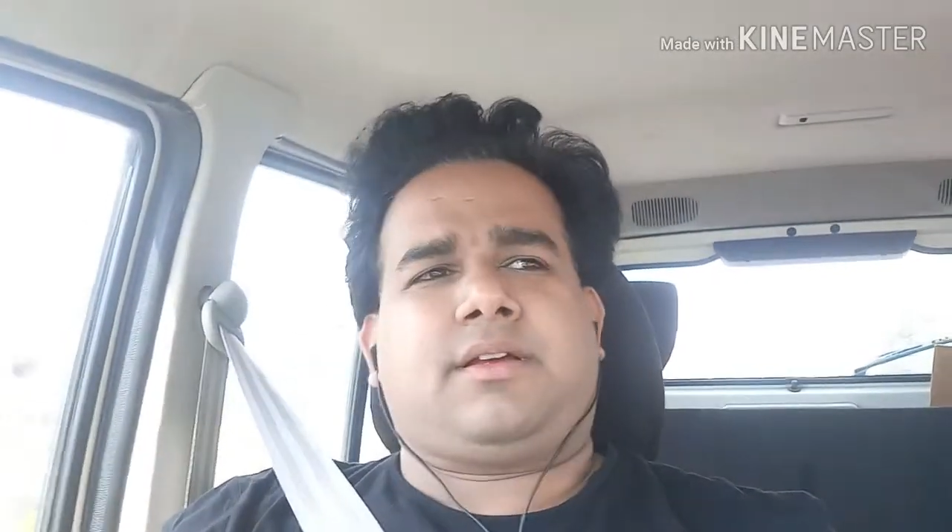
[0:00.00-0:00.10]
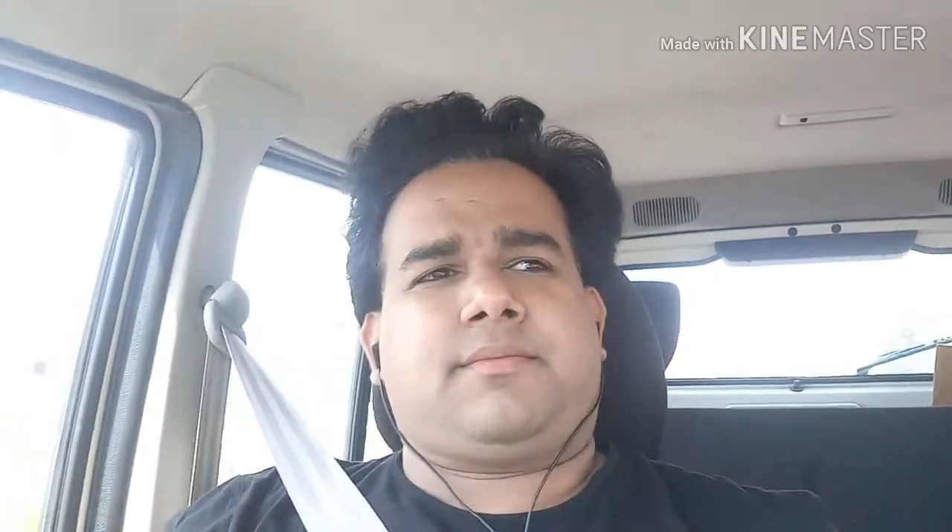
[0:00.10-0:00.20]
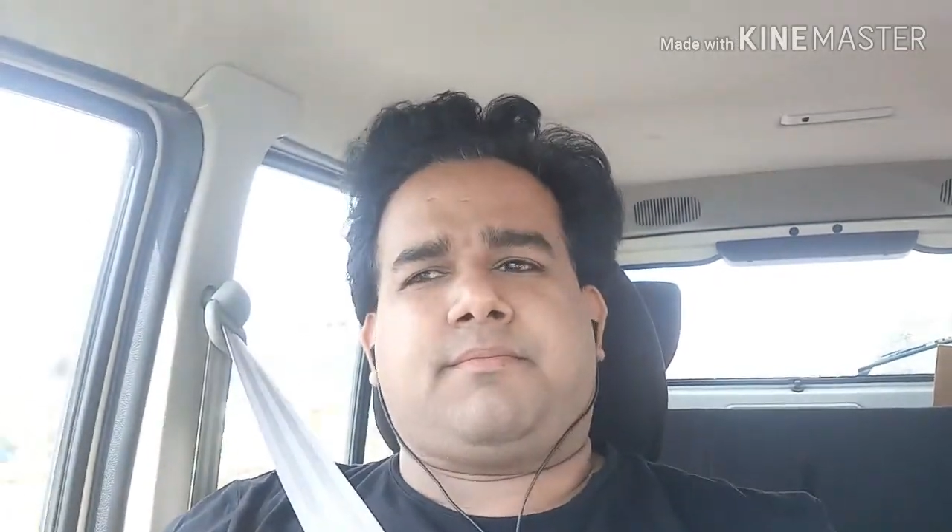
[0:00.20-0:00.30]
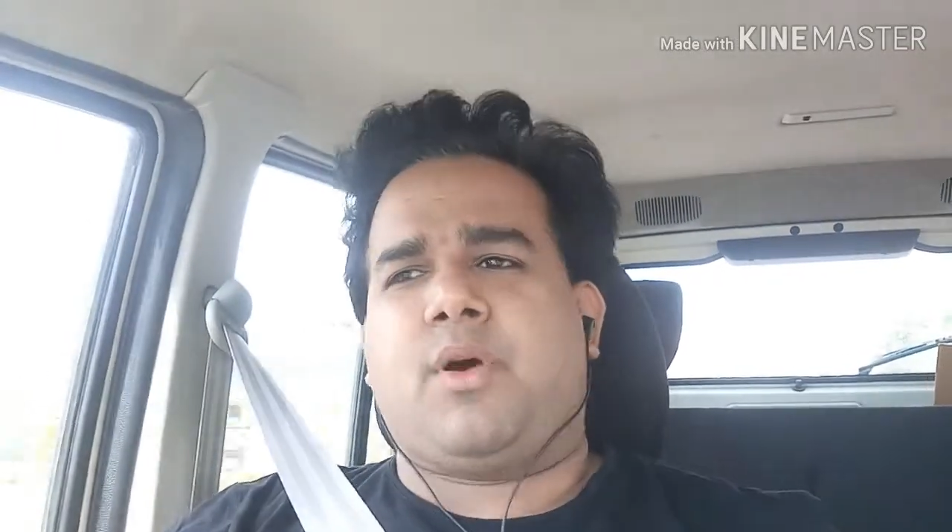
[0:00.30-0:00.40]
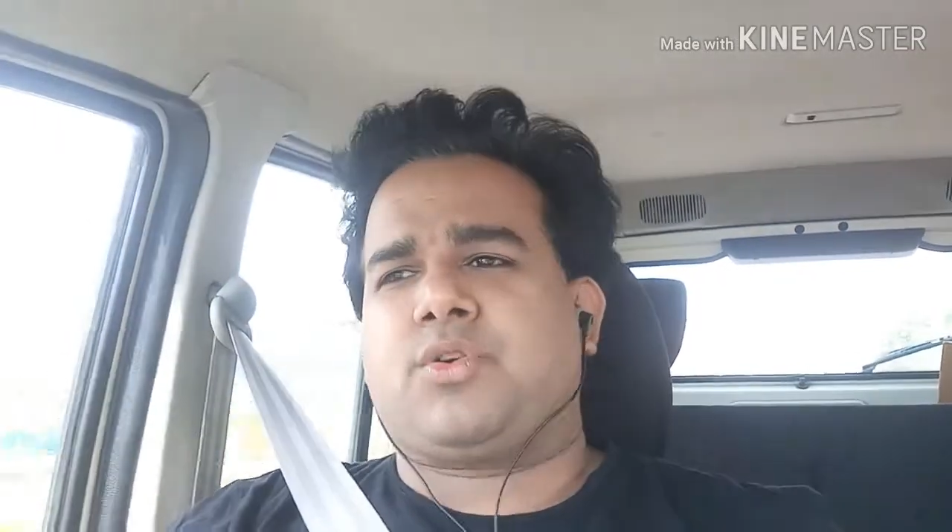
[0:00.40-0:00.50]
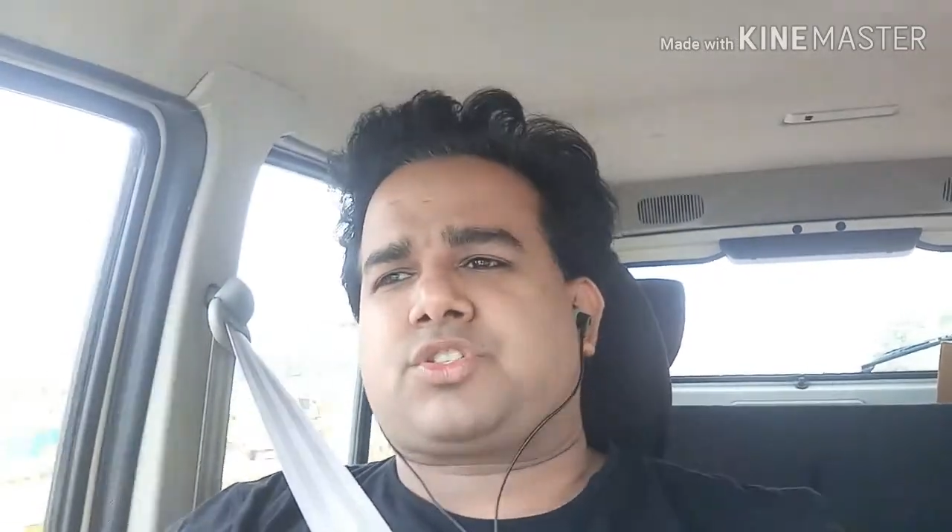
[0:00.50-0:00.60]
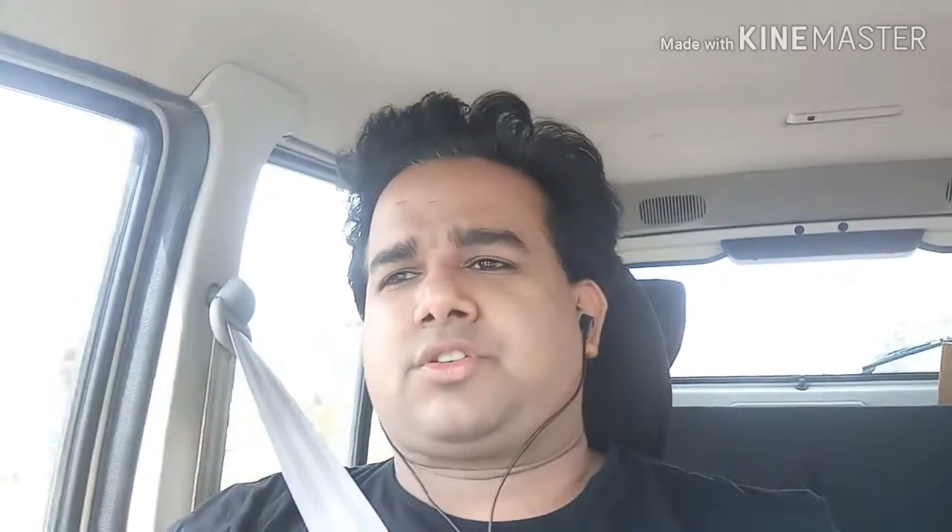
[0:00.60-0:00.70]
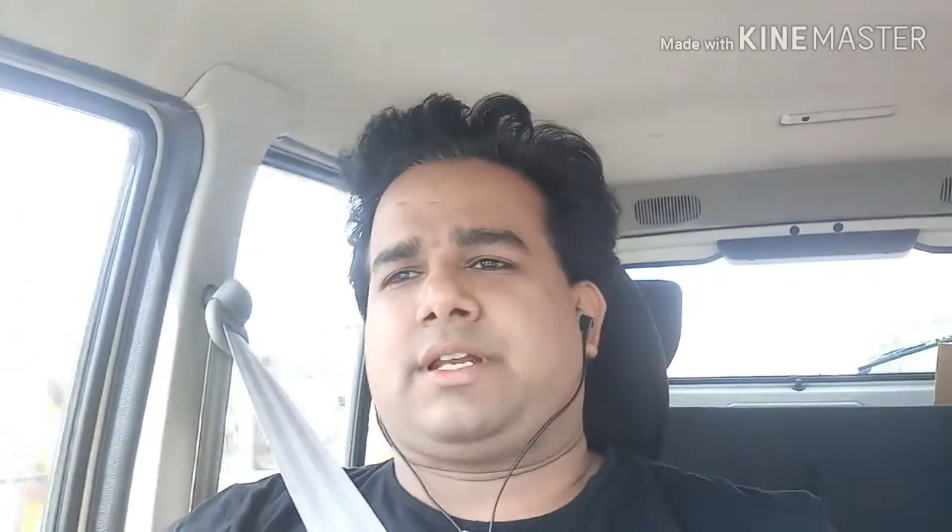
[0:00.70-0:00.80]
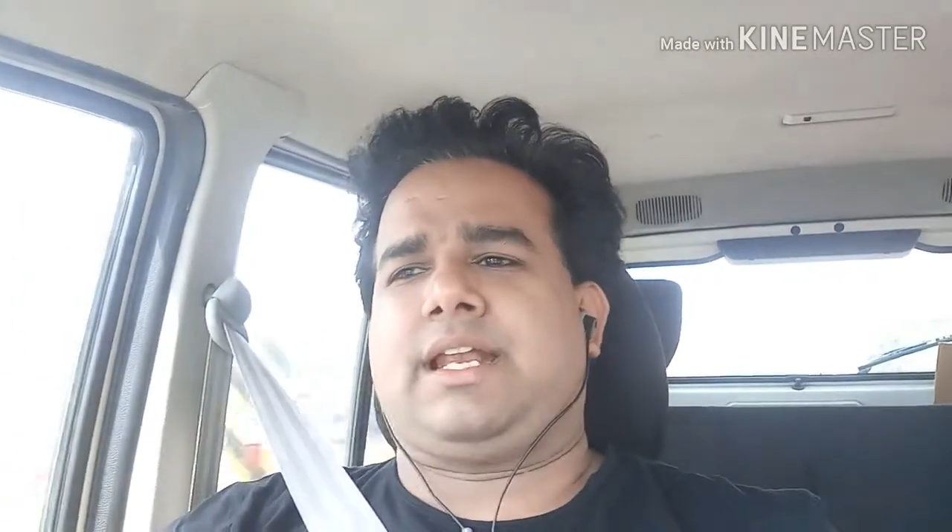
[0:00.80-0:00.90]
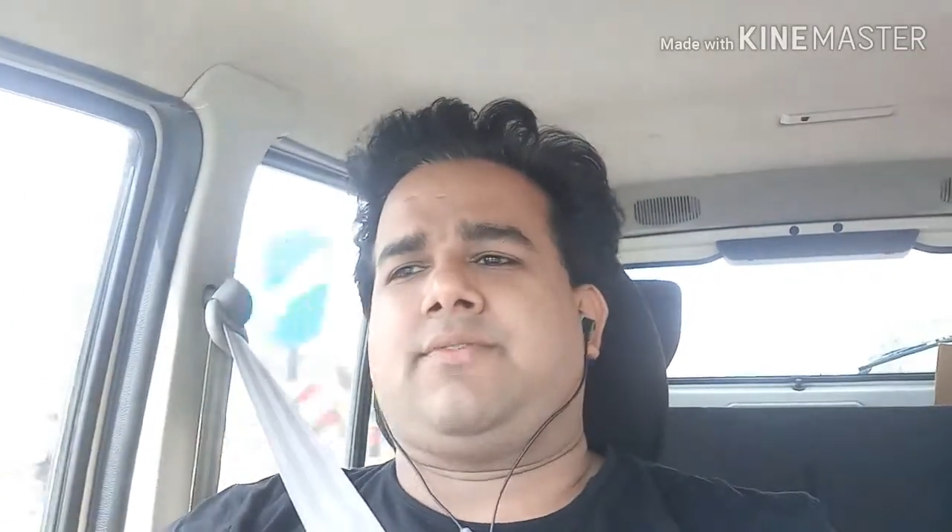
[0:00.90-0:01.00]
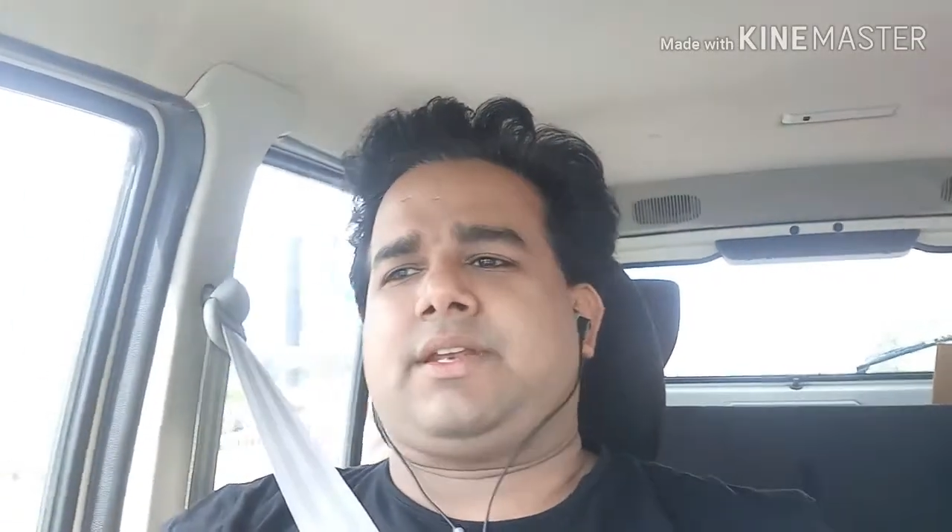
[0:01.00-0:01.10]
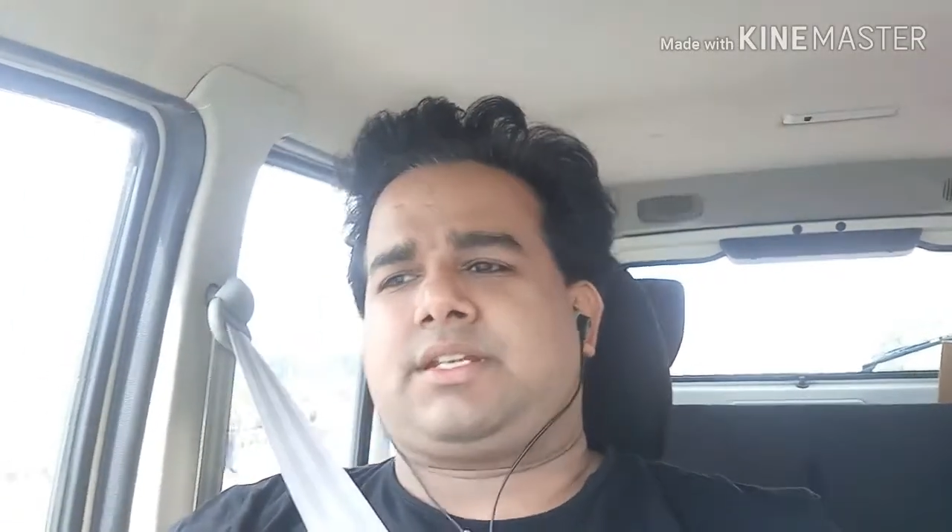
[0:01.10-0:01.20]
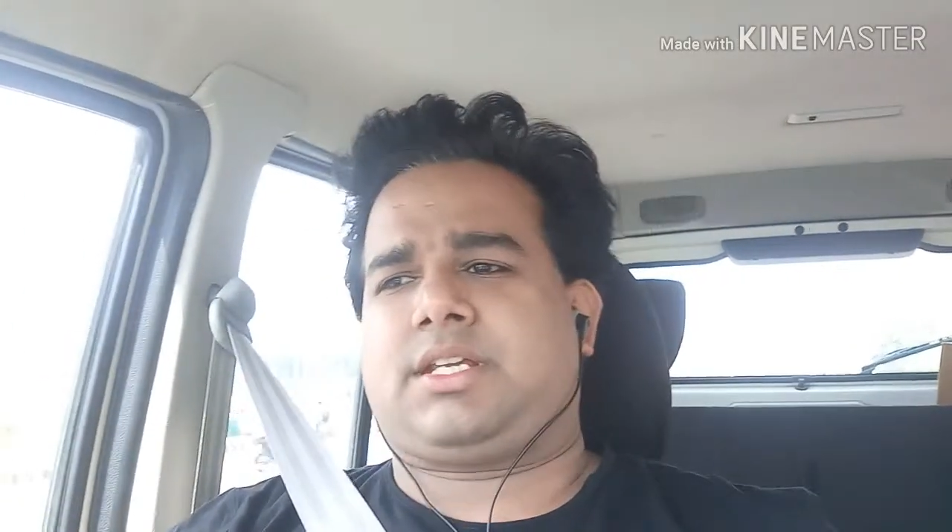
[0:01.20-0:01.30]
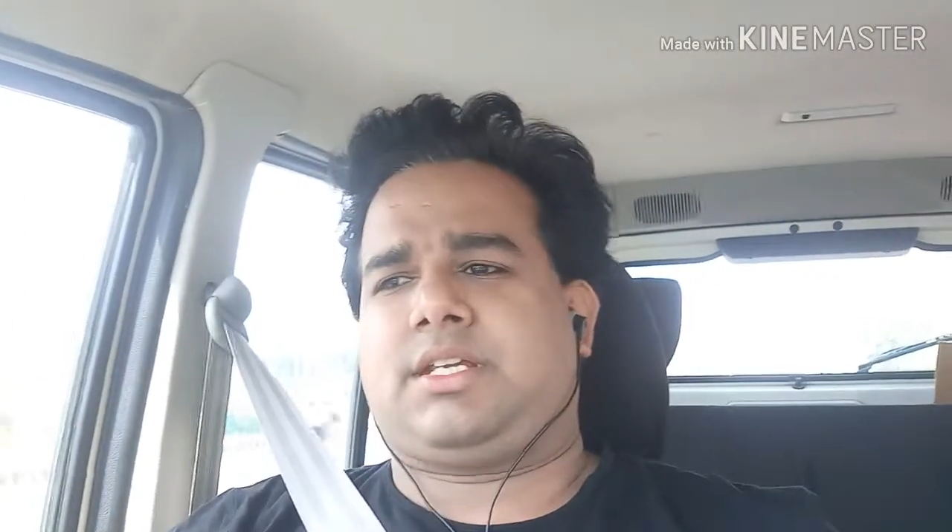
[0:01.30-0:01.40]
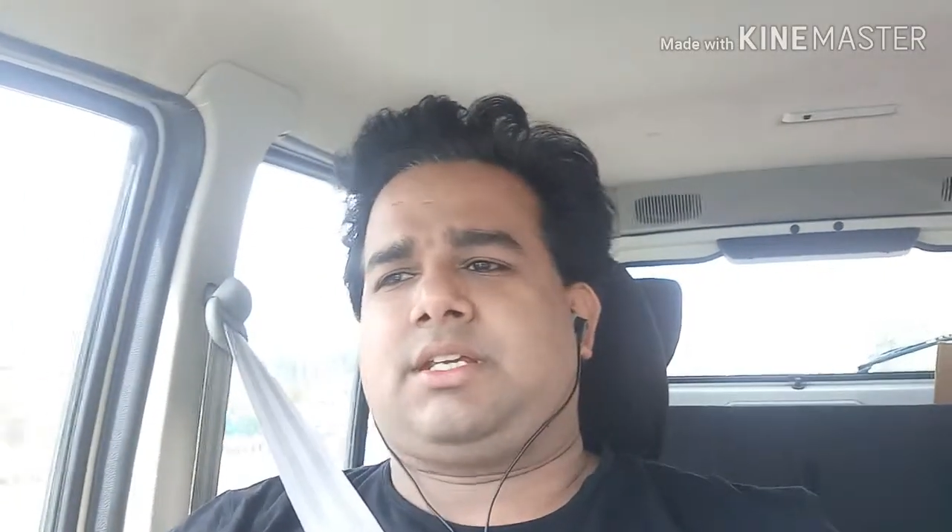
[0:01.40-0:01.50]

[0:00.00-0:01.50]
most relevant